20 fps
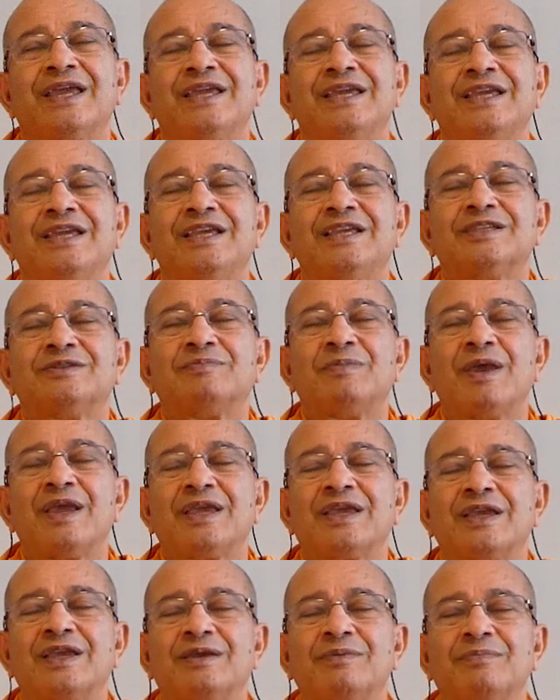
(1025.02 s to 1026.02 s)
He is
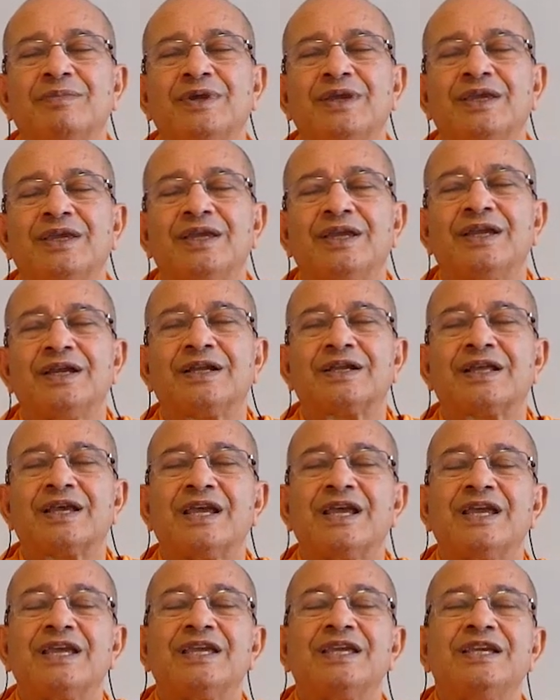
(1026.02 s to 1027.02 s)
making me eat.
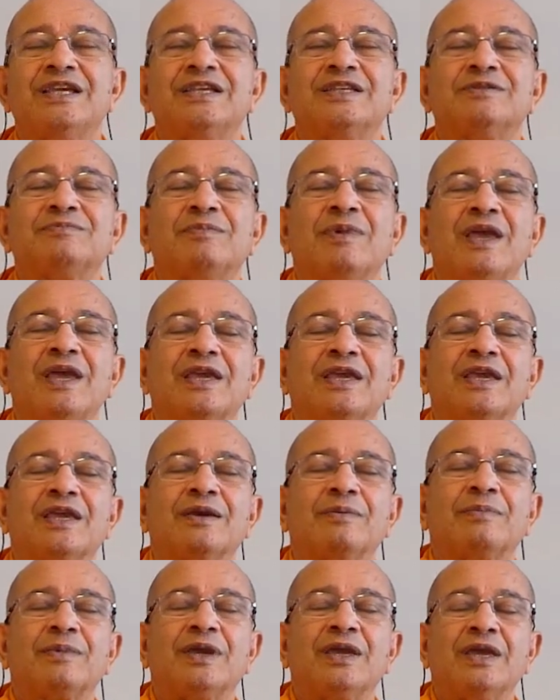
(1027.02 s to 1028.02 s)
He is
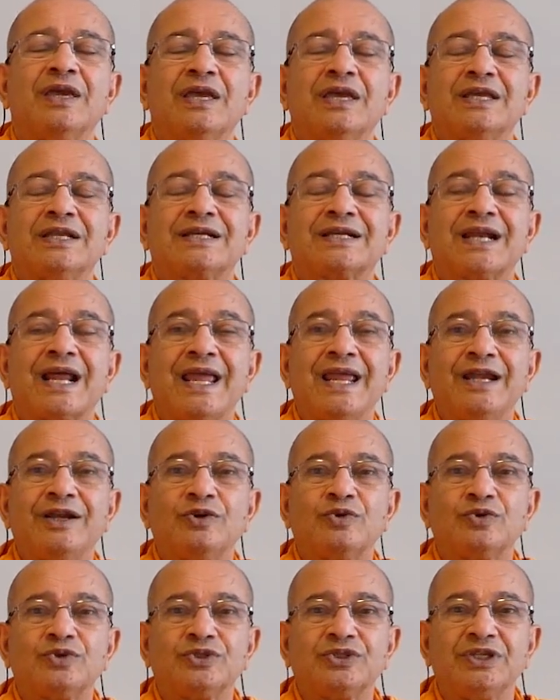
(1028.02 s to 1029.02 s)
making me trying
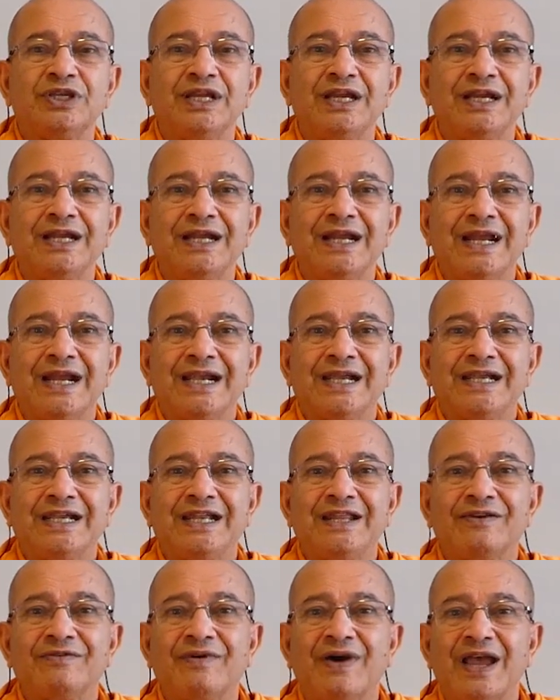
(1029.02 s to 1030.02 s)
to see
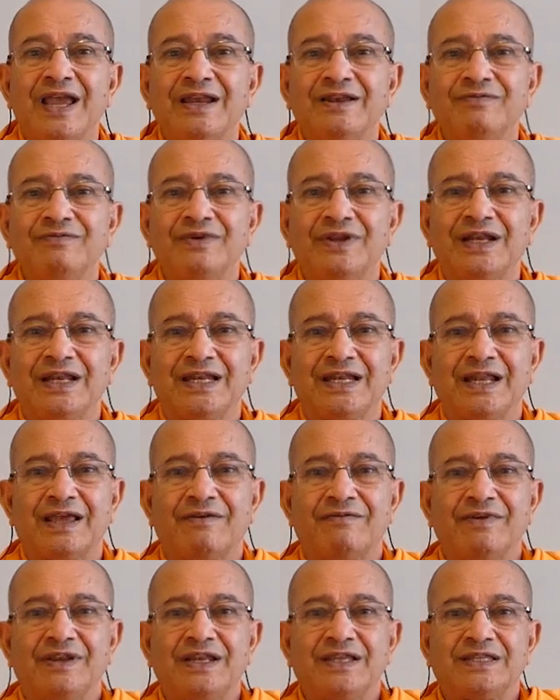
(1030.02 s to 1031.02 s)
divine will in
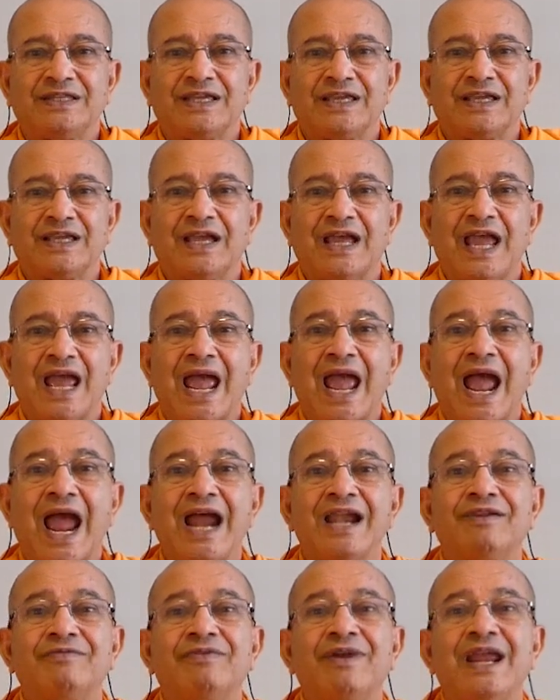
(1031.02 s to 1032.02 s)
everything
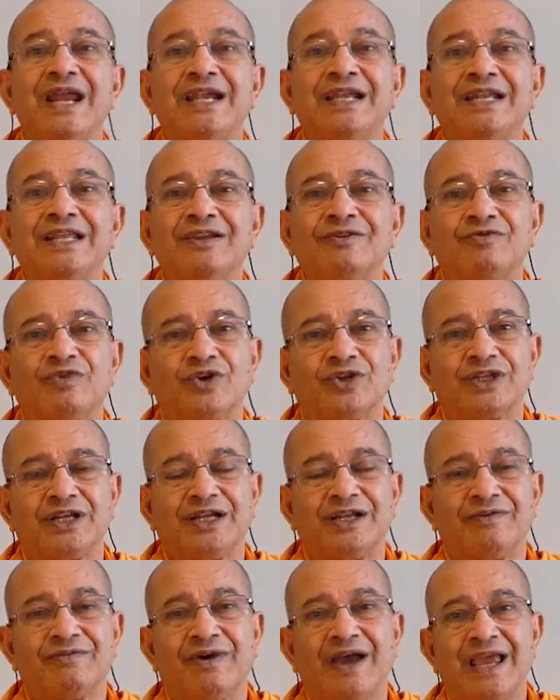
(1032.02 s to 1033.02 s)
and waiting for the
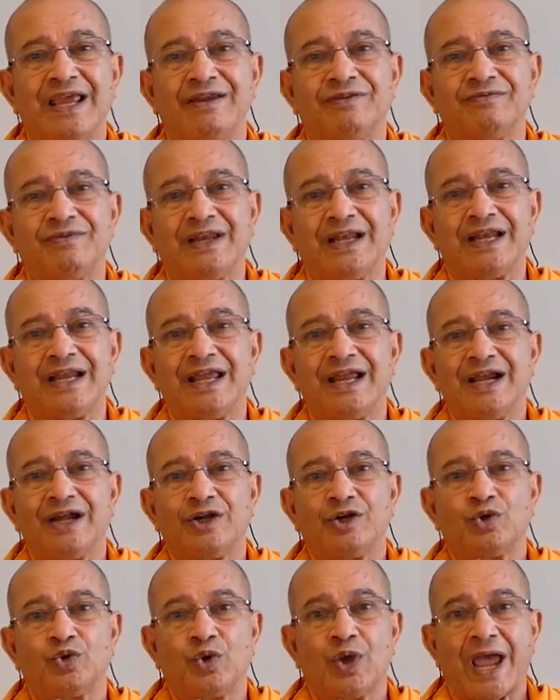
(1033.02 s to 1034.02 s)
divine will
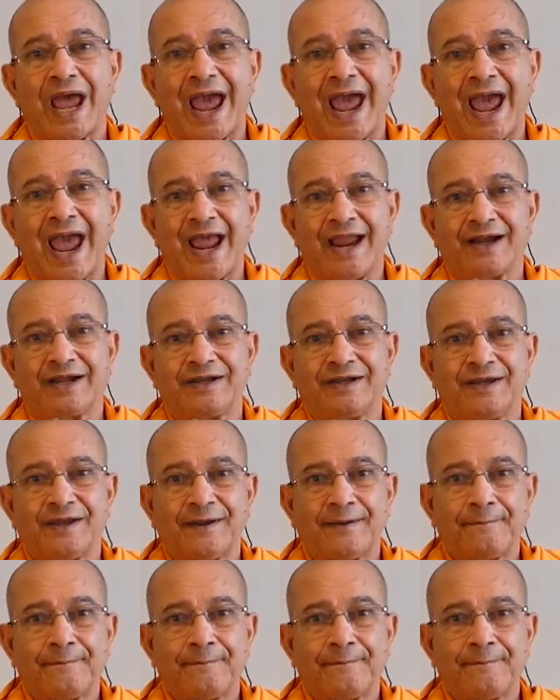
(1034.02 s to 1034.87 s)
to act.